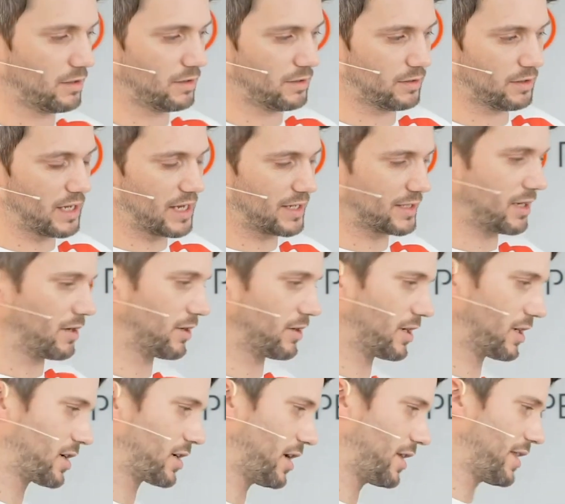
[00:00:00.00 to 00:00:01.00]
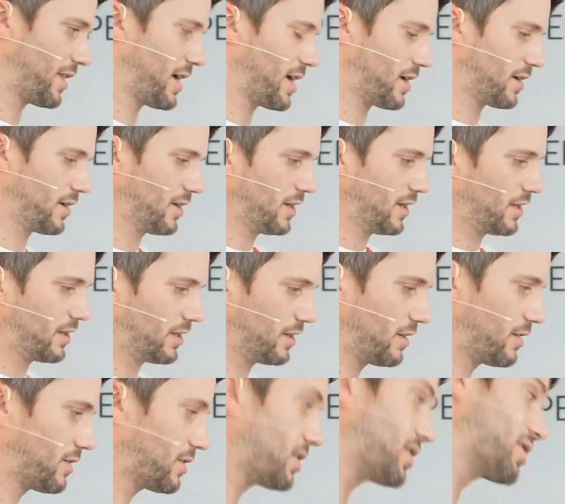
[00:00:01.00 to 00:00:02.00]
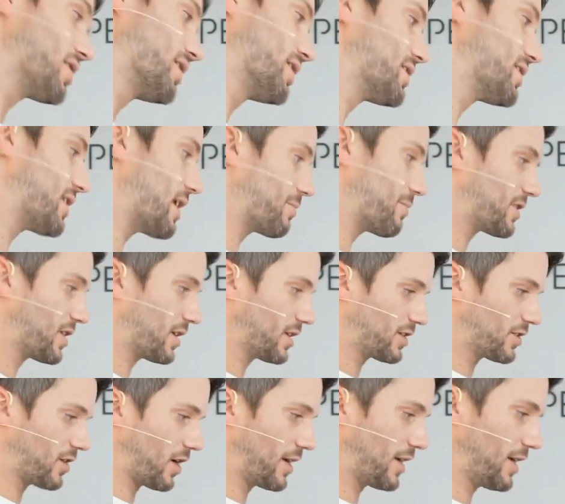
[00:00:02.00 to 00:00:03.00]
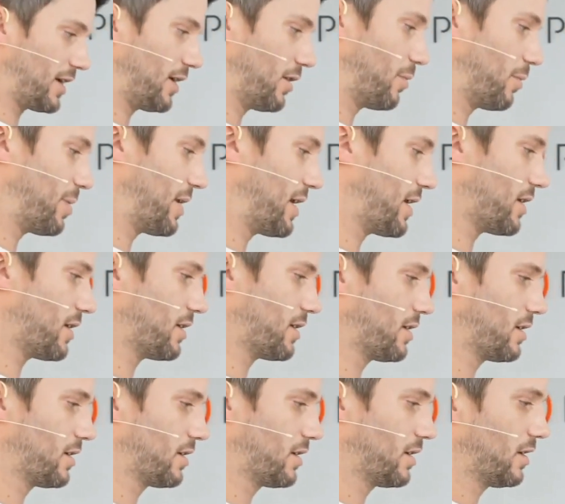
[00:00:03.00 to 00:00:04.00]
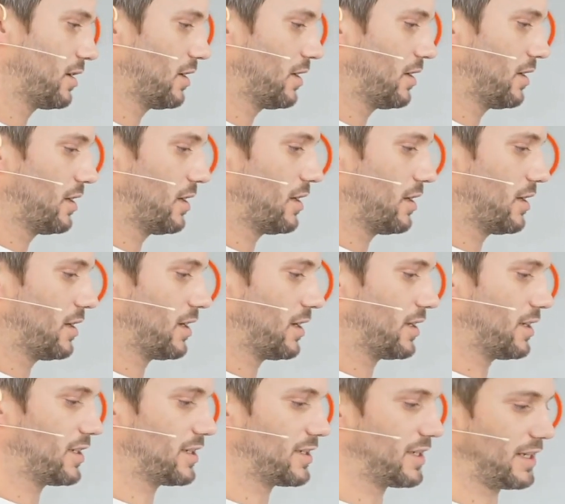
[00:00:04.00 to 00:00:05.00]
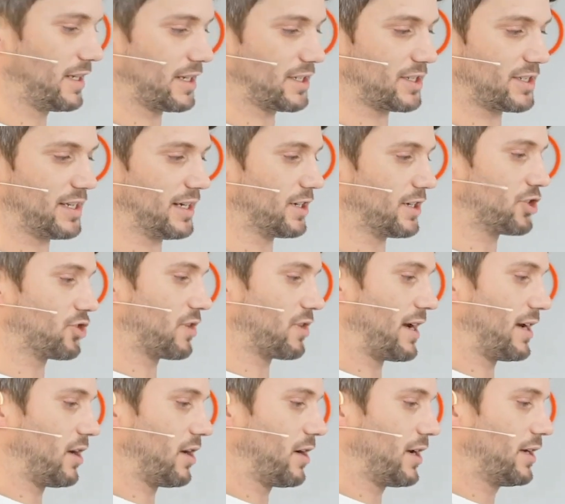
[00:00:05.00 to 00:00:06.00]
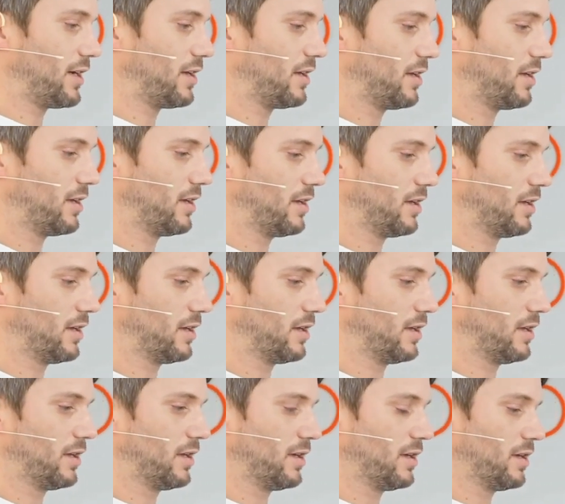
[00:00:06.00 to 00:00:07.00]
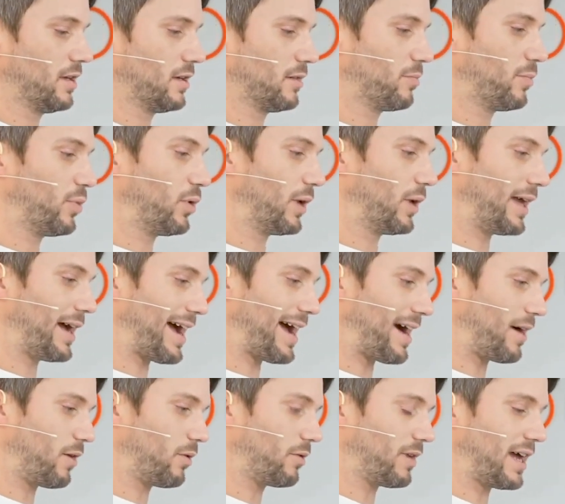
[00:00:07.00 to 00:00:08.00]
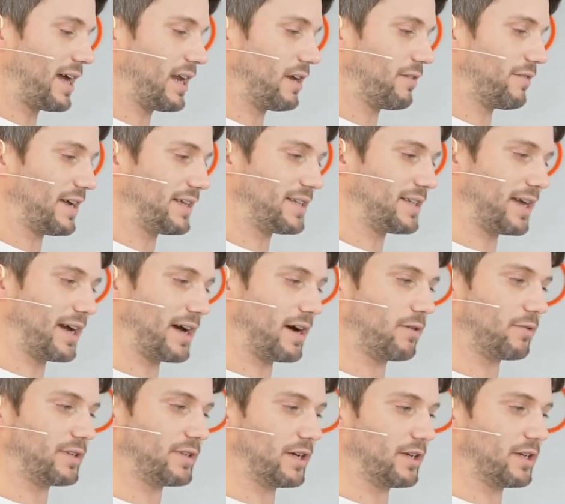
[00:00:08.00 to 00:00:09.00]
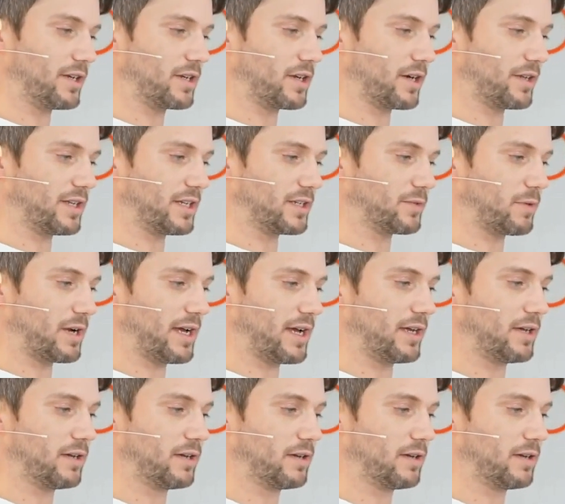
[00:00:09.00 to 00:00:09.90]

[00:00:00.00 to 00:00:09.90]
that's how I'm going to cut that. Now I'm just going to step to the side a little bit. And you can see that's still a straight line. Pull it out, elevate it out. Now you can cut this way